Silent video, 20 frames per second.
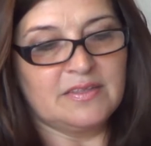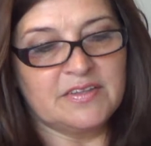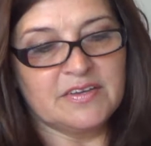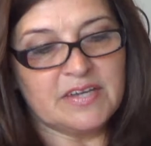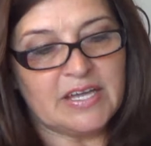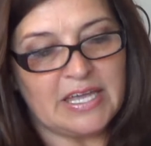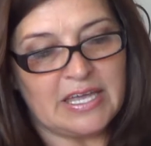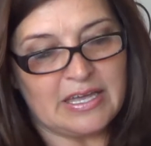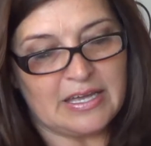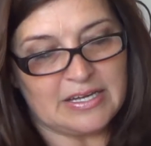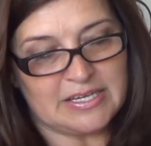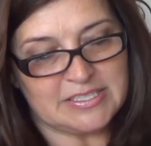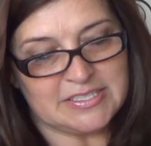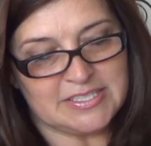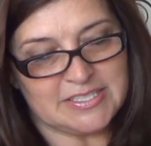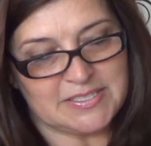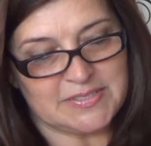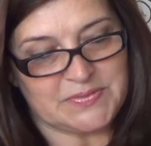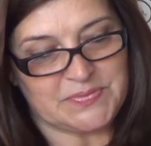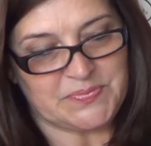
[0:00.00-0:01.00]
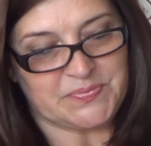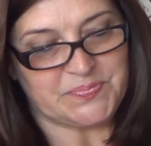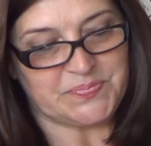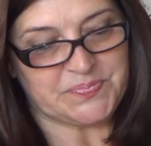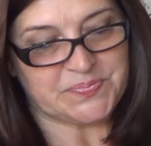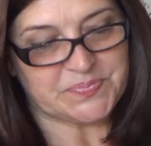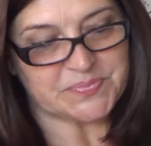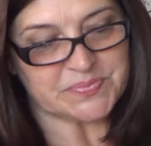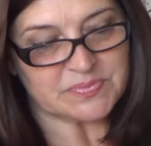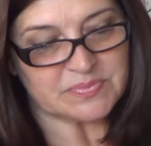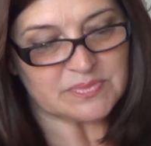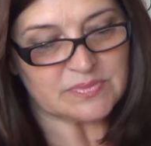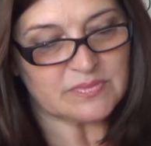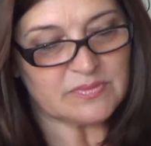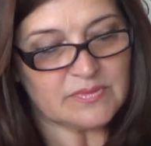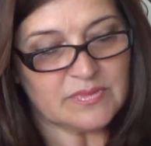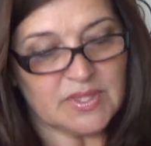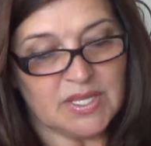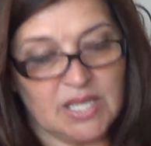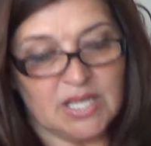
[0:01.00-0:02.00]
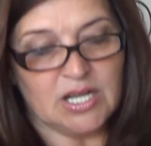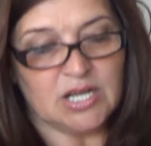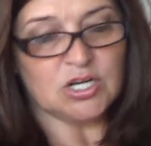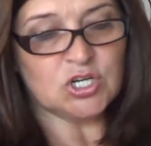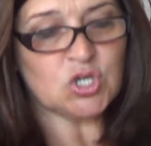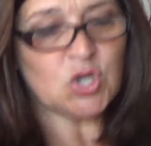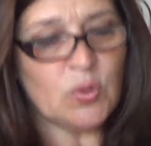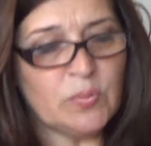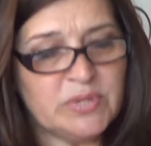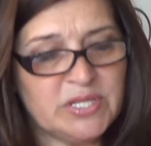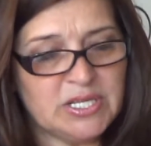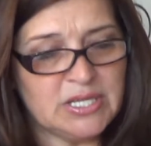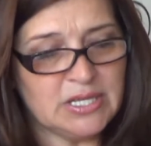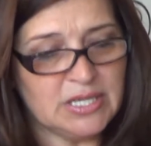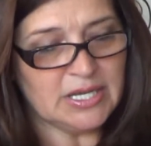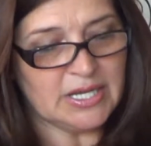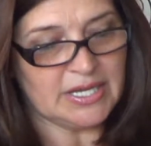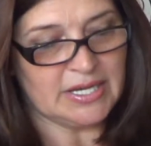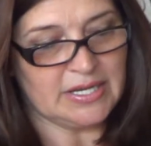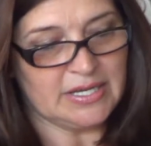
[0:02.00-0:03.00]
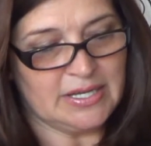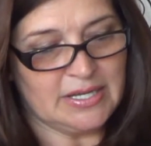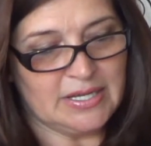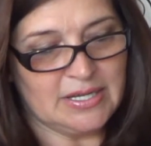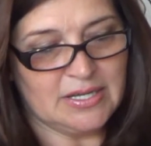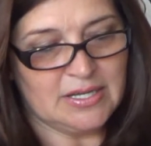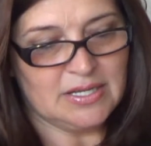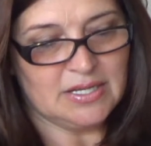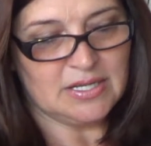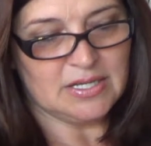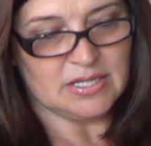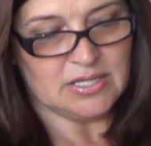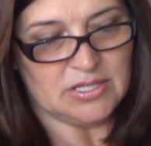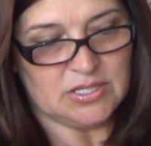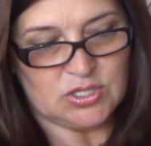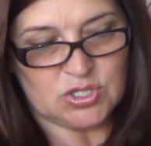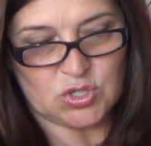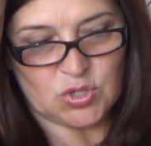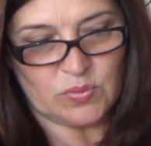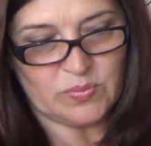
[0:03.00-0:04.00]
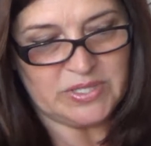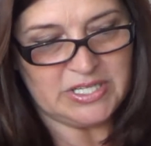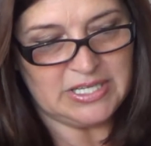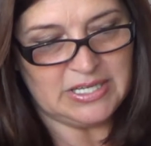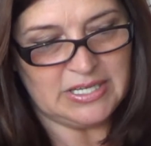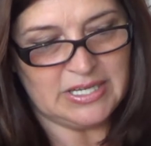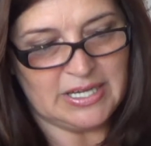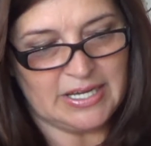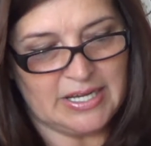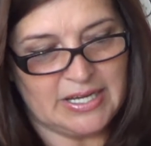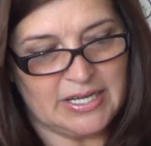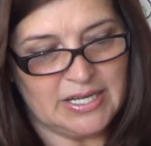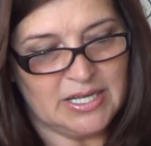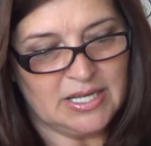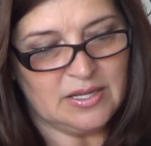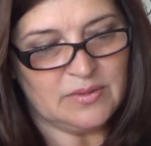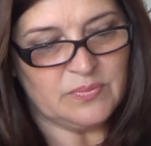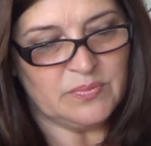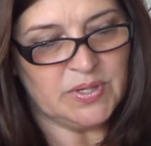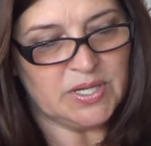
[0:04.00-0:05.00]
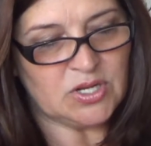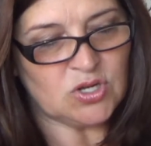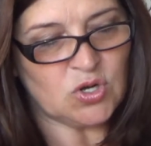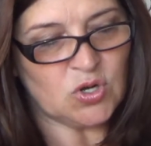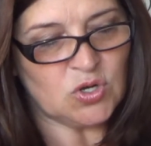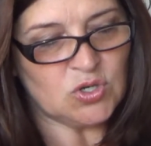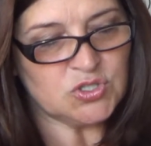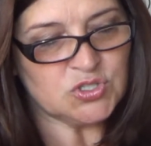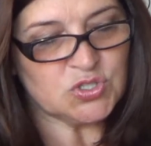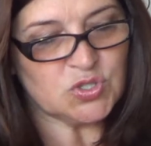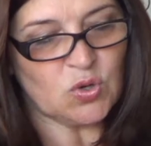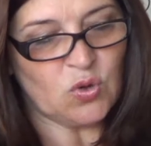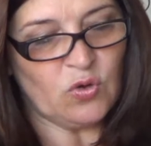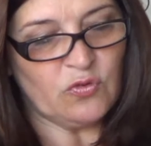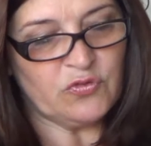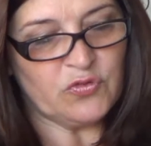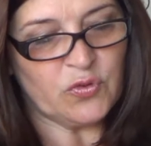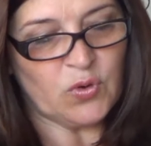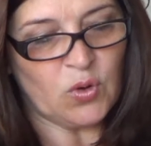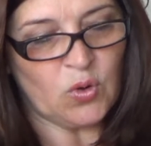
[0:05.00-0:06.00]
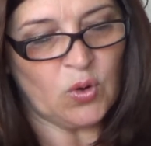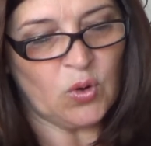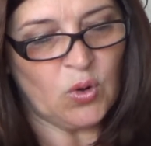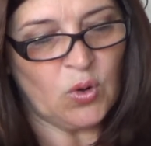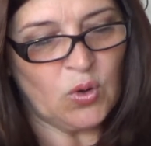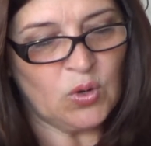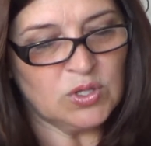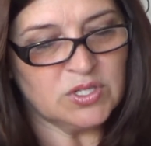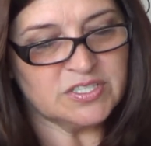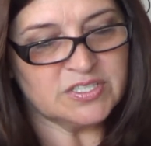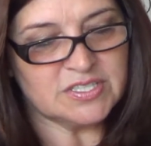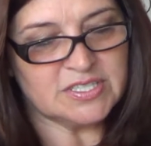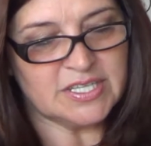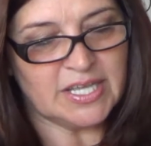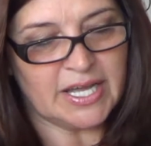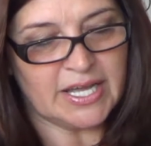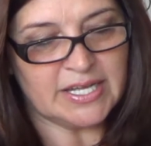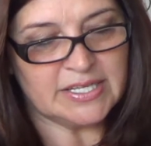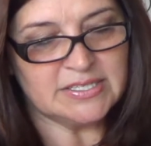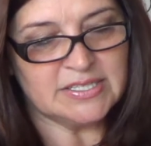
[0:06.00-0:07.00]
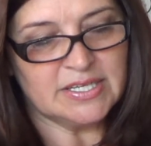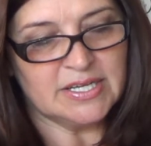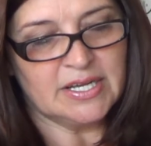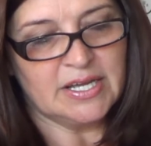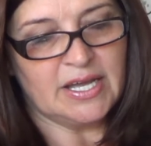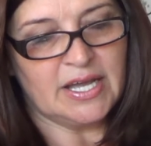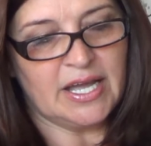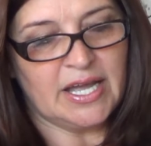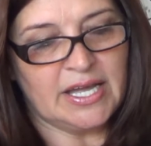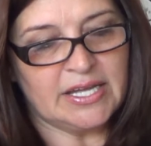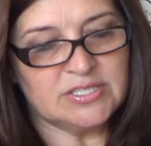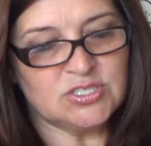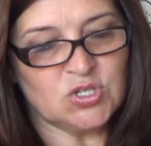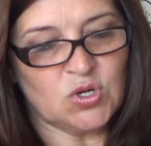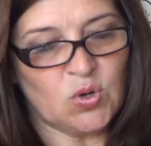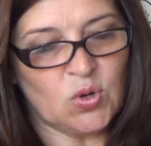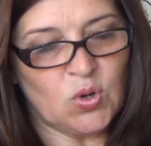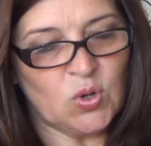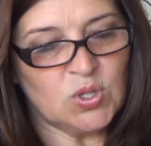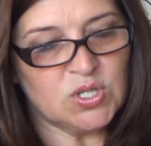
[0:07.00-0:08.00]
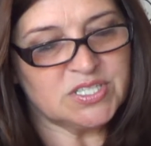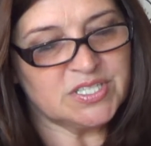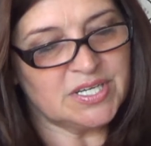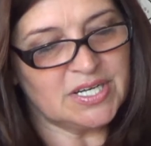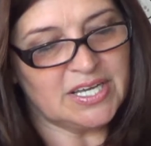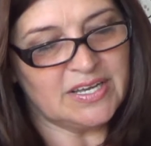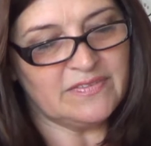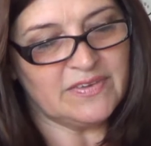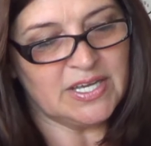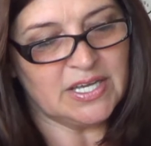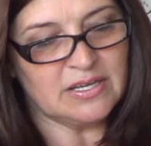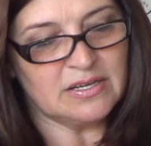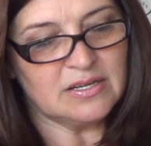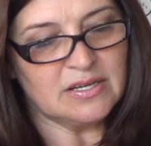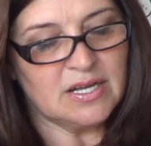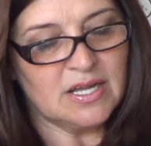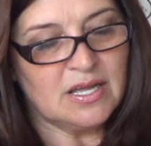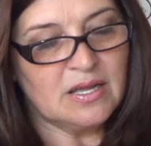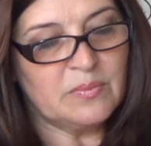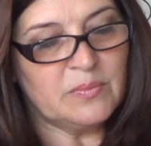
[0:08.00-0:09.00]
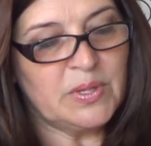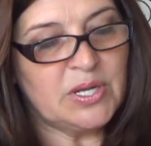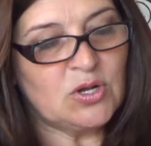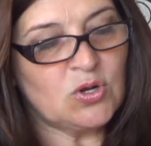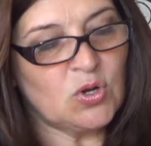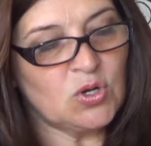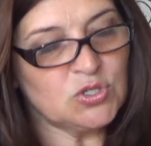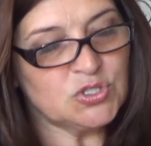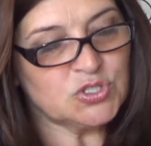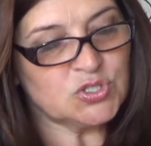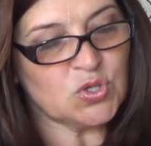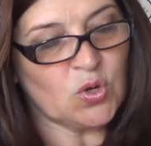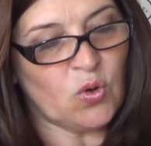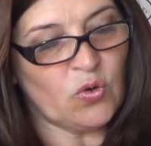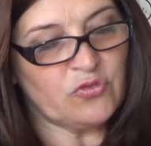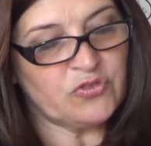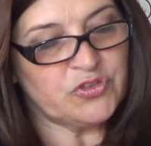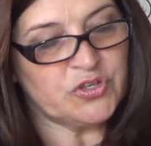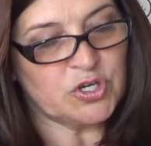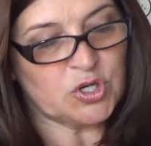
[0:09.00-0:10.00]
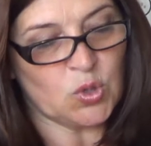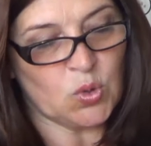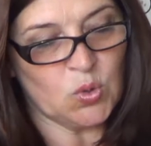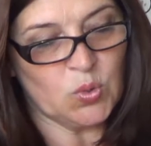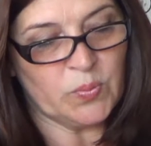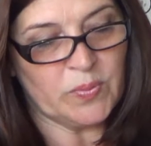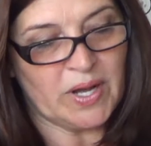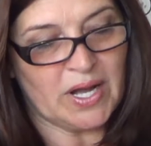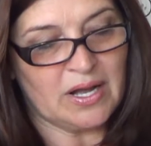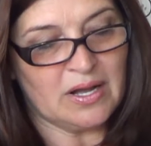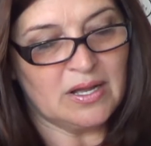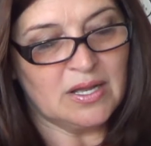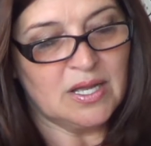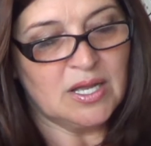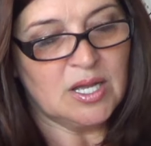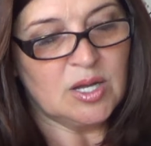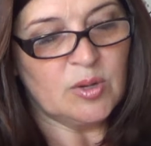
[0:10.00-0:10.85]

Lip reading: The earth. Romnie, Romnie, because of all the dead and all the living, because of the Roma,